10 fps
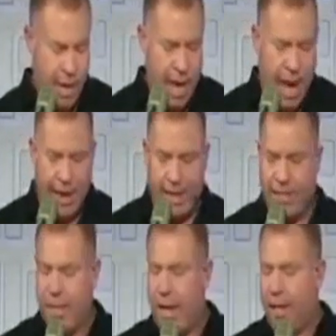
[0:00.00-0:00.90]
Hey,
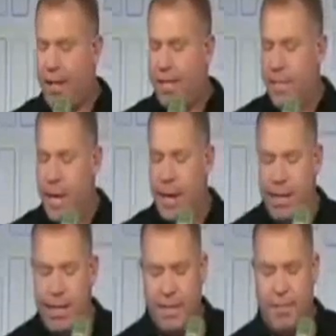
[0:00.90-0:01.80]
listen,
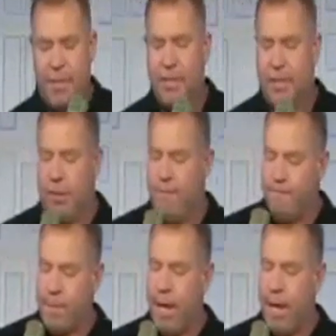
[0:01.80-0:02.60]
Lisa Bissel